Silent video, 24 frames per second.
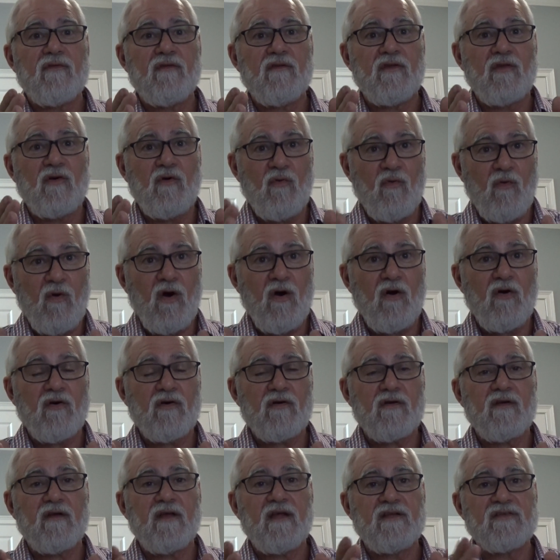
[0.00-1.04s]
the
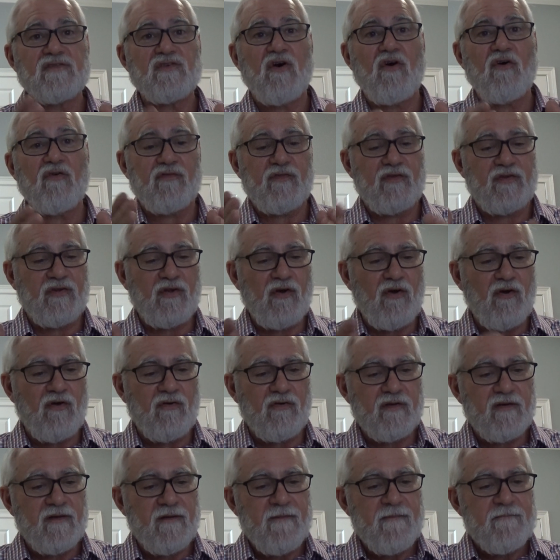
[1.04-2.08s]
walk and talk the
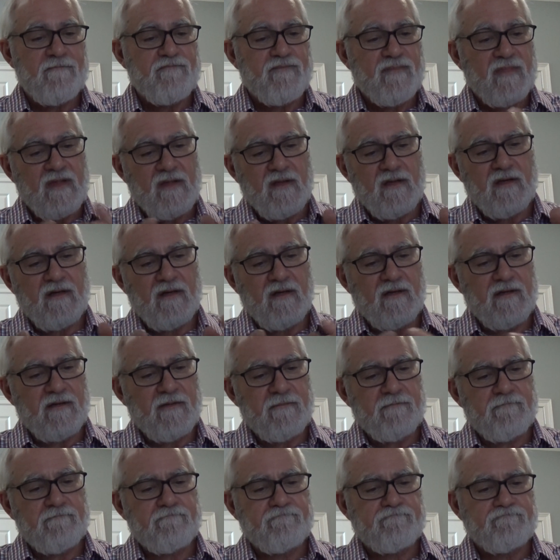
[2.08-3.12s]
talk.
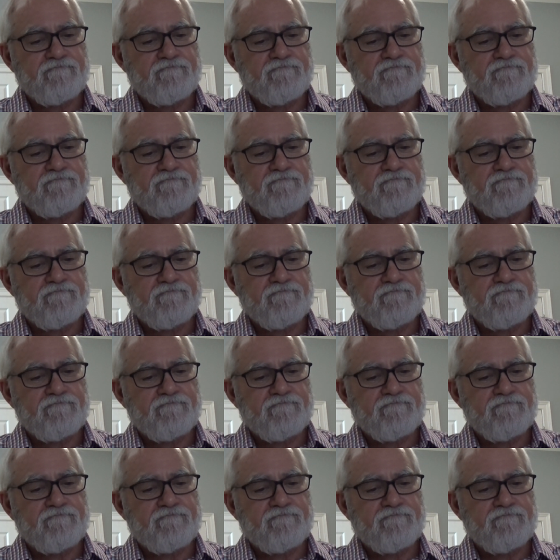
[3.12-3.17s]
But